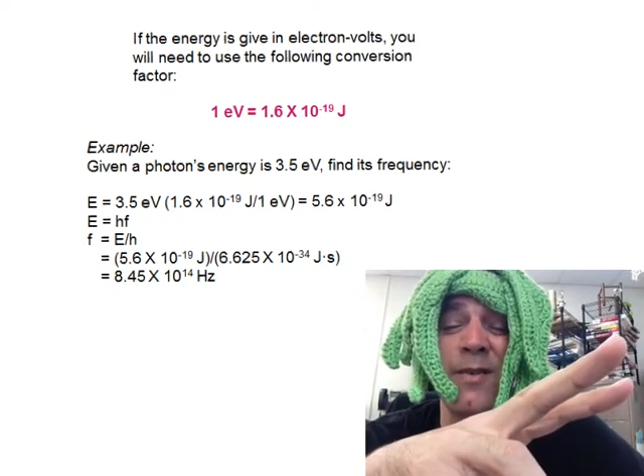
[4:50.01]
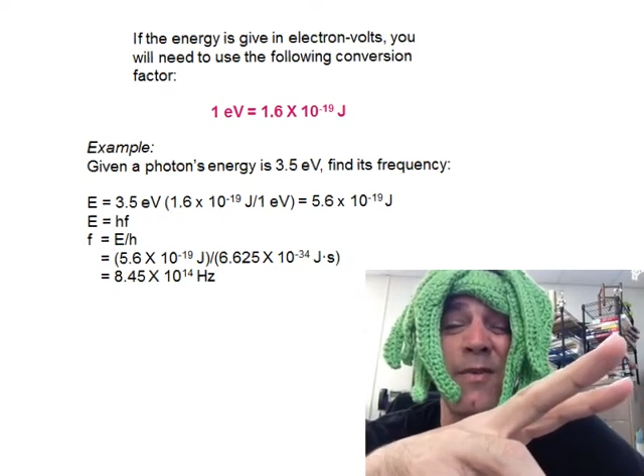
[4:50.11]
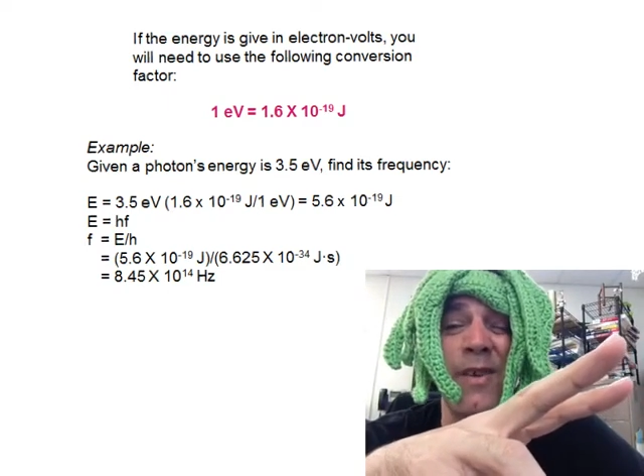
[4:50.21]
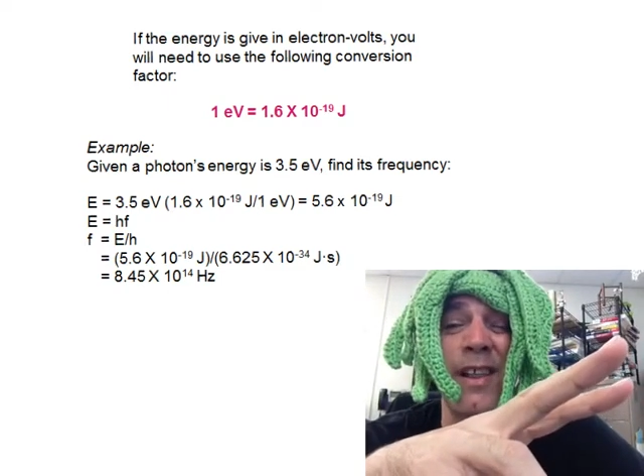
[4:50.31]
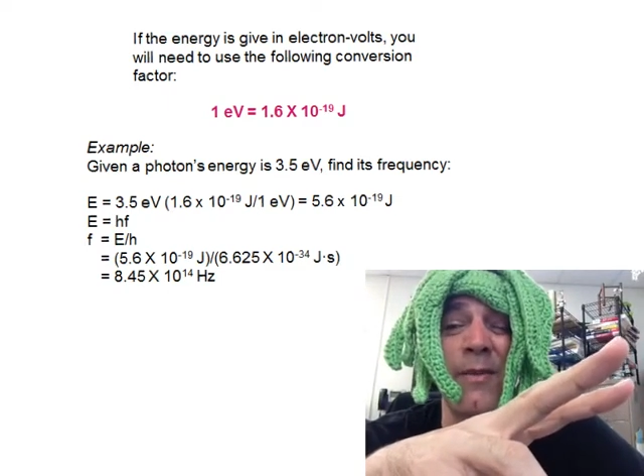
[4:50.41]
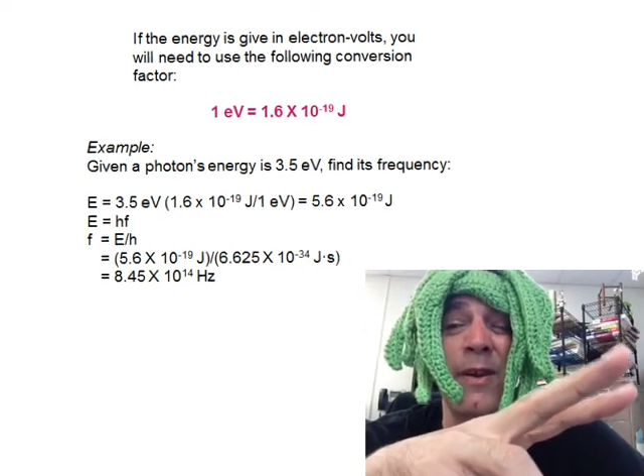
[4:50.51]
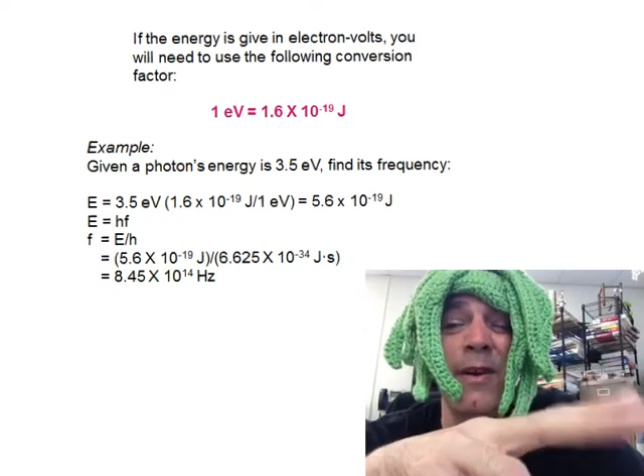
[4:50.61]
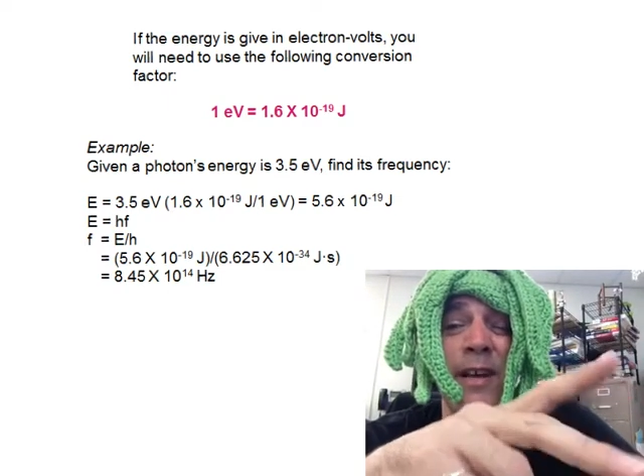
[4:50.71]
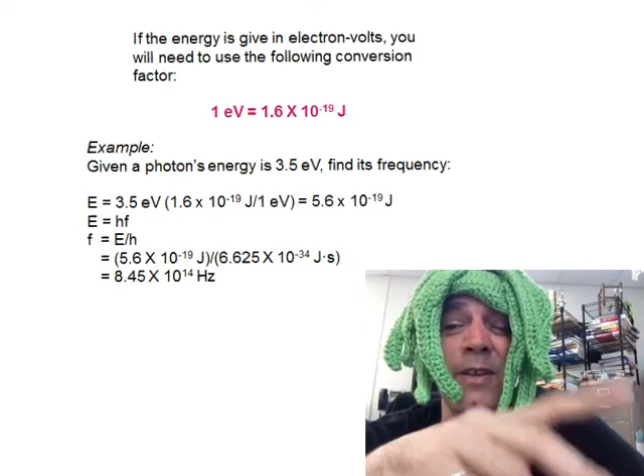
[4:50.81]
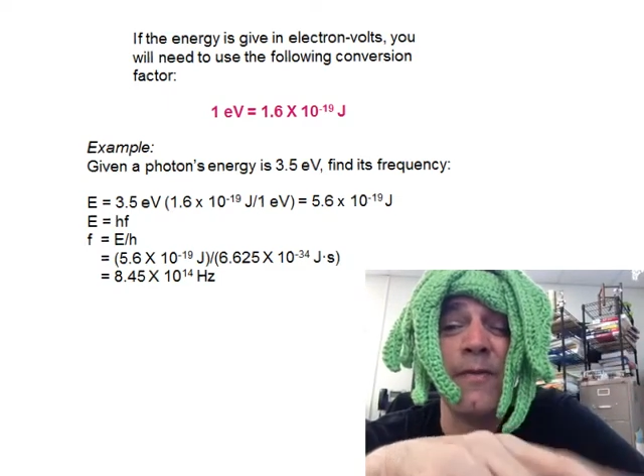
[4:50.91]
or really, we
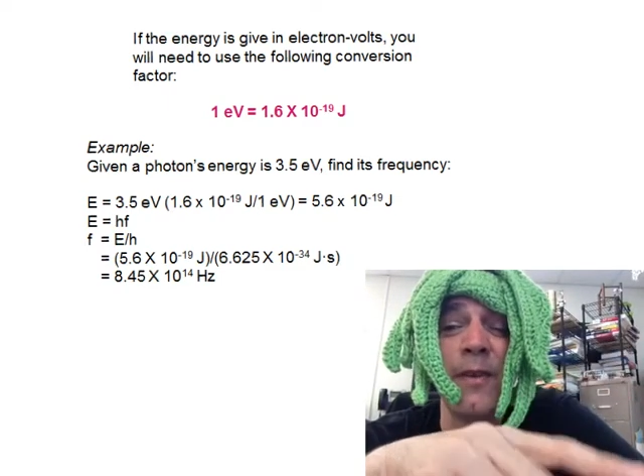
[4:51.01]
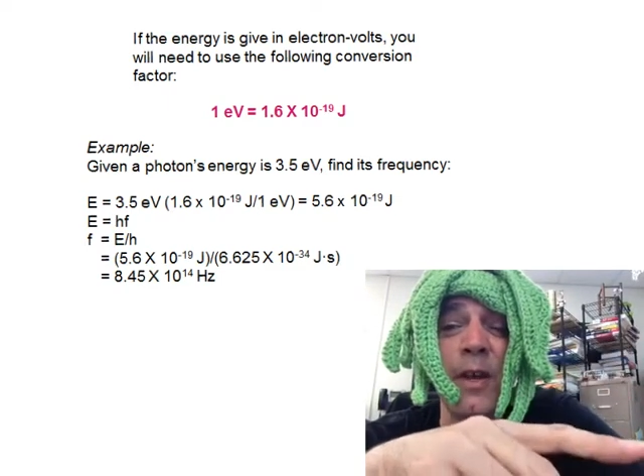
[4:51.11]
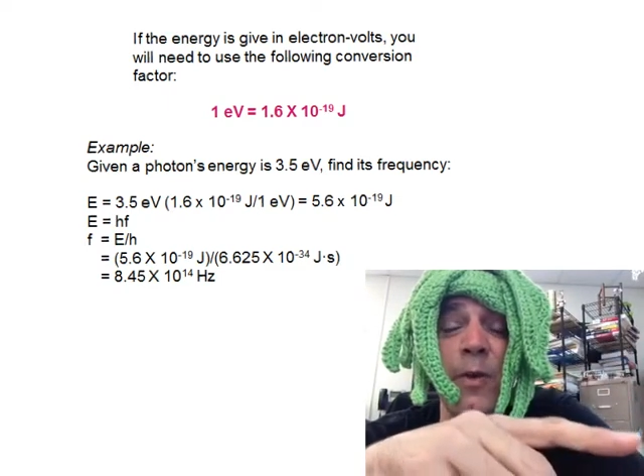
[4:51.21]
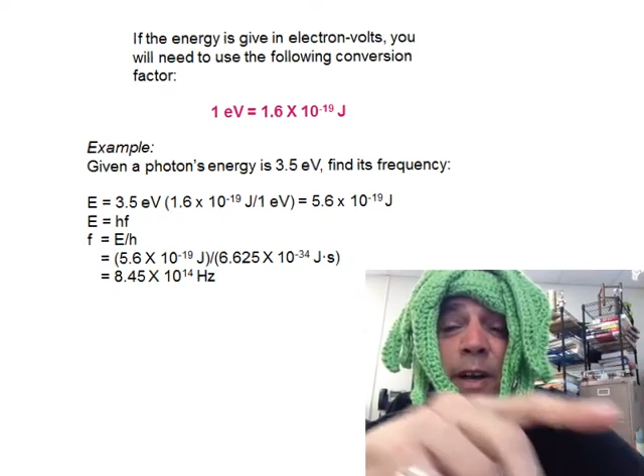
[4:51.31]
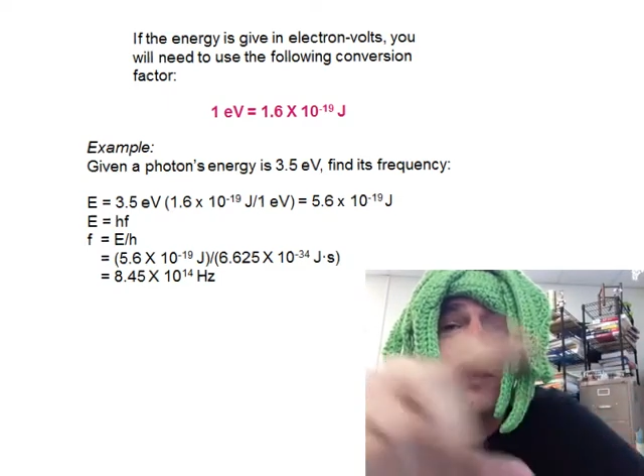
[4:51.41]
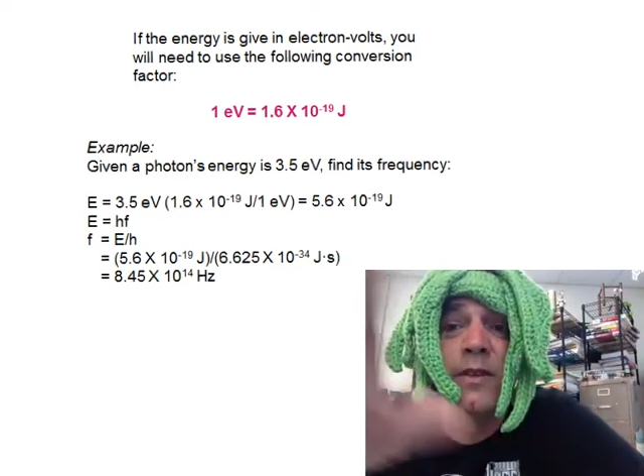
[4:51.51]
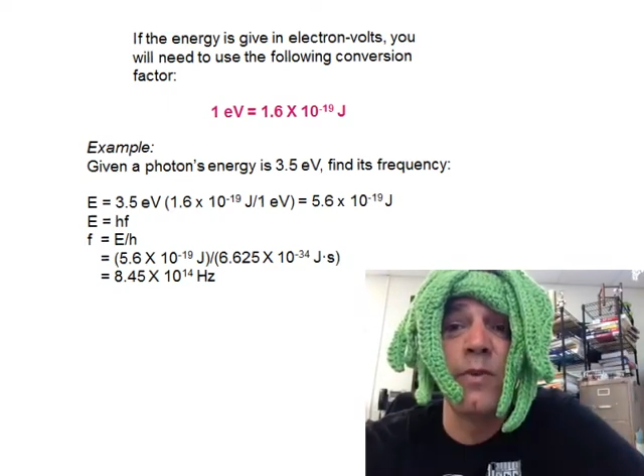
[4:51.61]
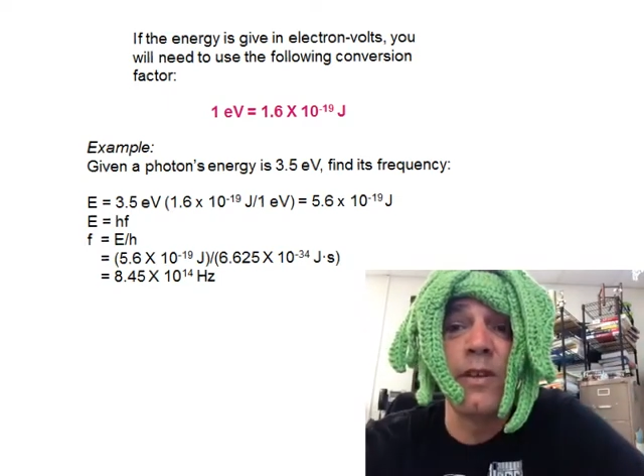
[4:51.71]
want to use them for the equations.